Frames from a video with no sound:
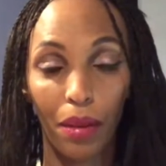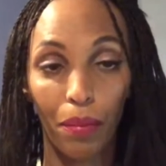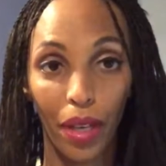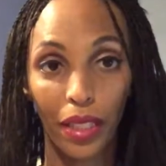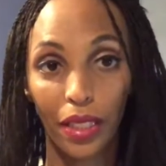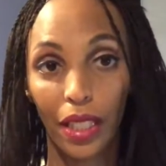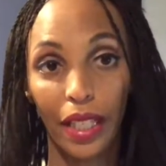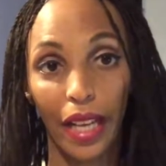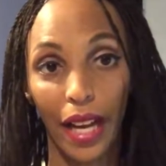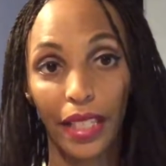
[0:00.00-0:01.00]
medicine
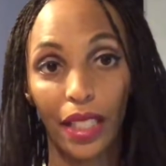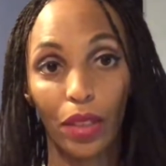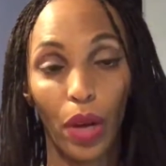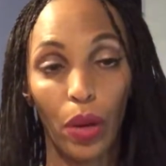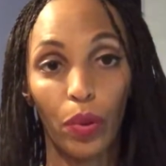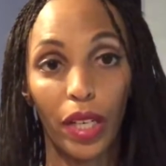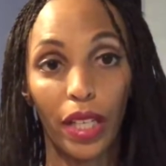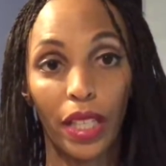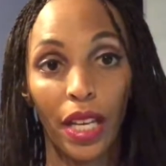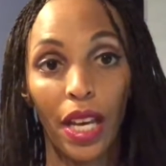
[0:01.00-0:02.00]
that I can get away
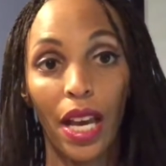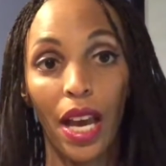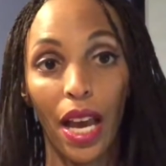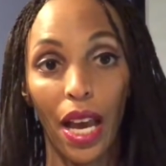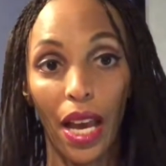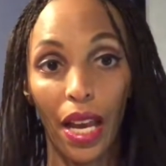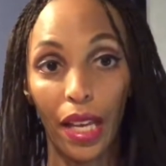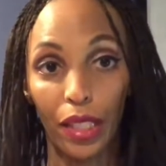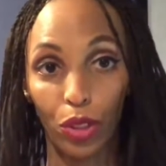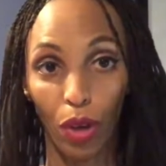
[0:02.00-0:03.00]
with
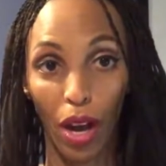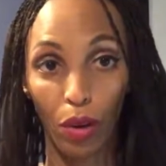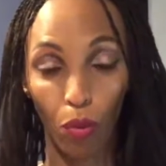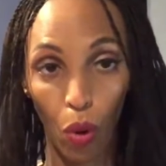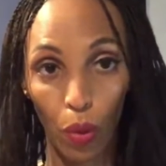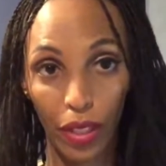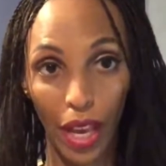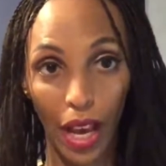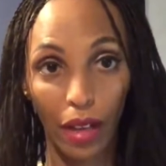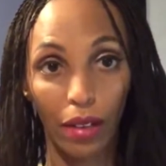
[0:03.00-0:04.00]
and try and roll with
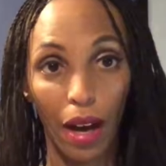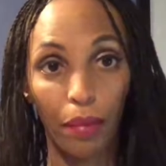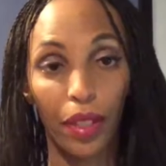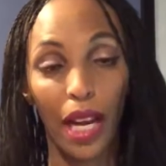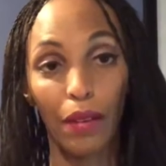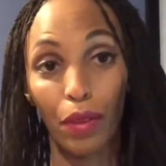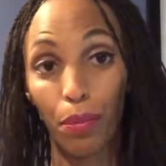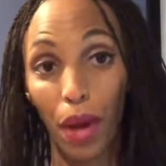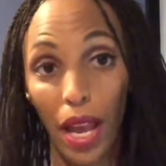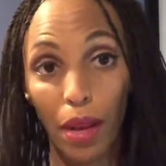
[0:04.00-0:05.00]
that. I'm gonna have the
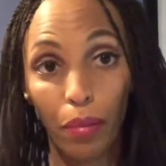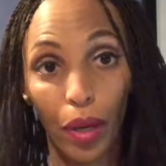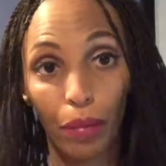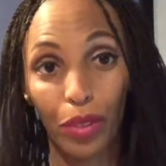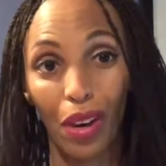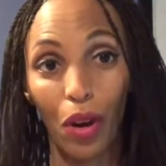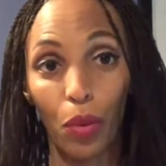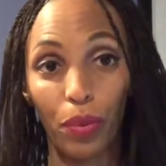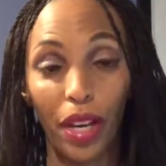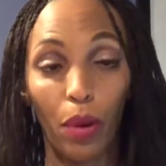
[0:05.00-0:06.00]
pain pump, so I
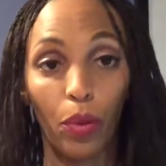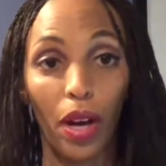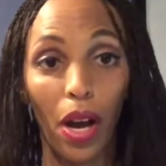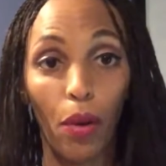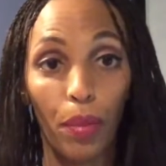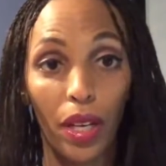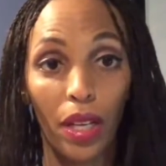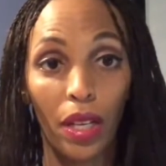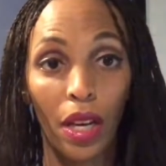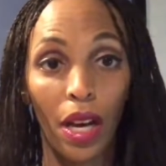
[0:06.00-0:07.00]
hope that will help
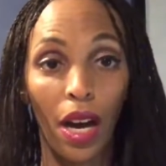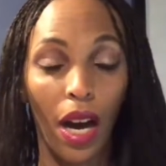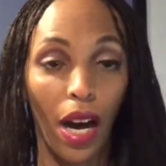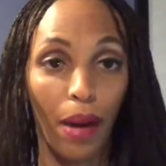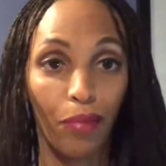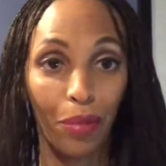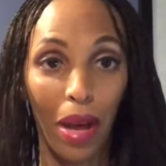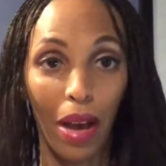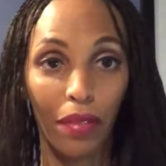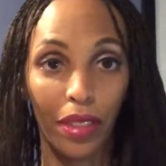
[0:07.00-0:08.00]
me from
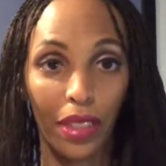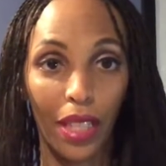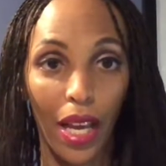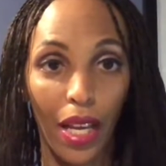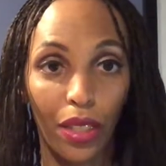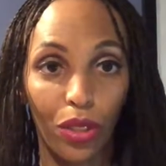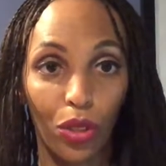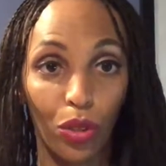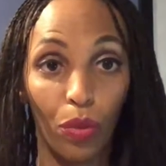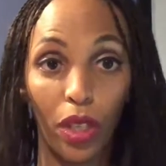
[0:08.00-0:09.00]
having to take
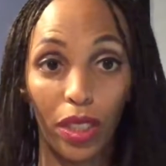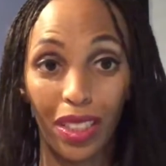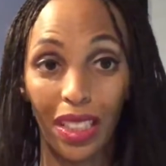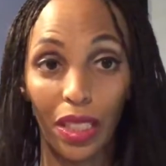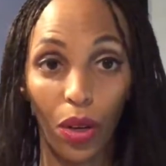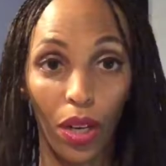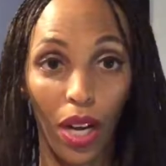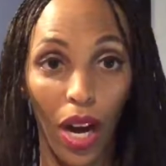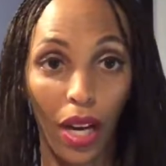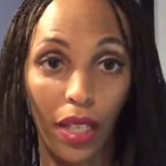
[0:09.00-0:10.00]
too much
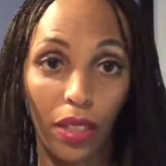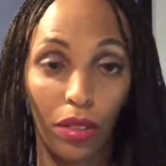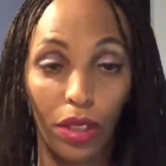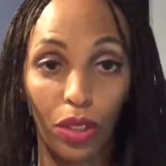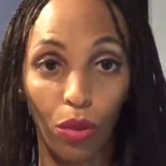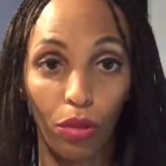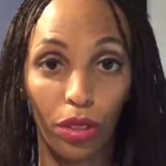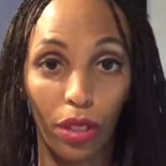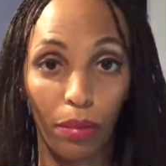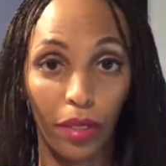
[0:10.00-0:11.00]
narcotics or controlled
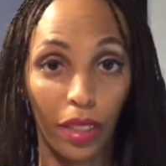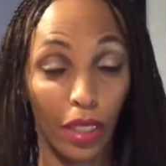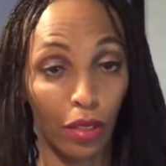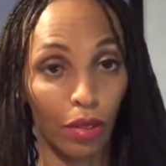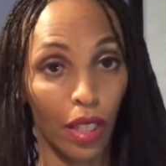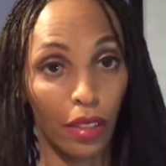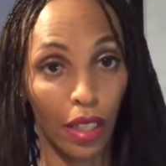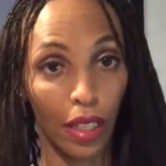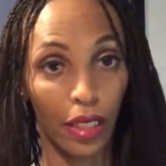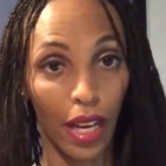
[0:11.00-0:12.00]
substances or things
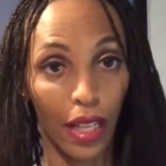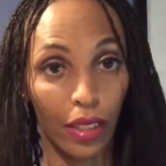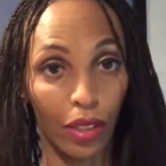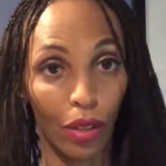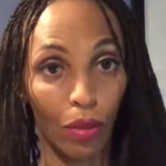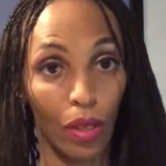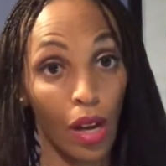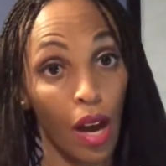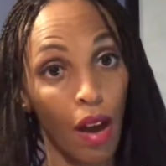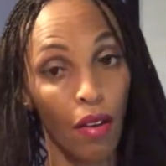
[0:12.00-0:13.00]
like that. So
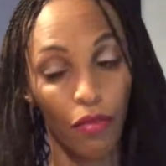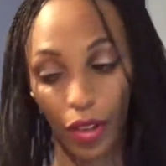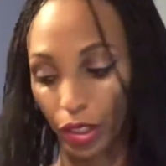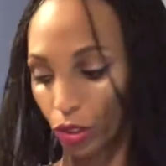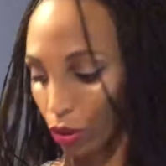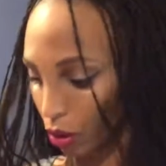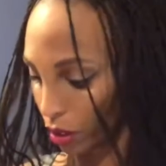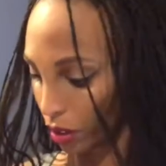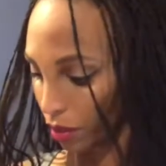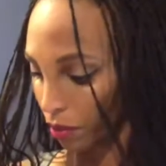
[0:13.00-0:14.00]
fingers
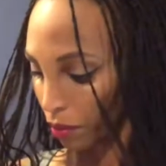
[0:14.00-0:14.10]
crossed.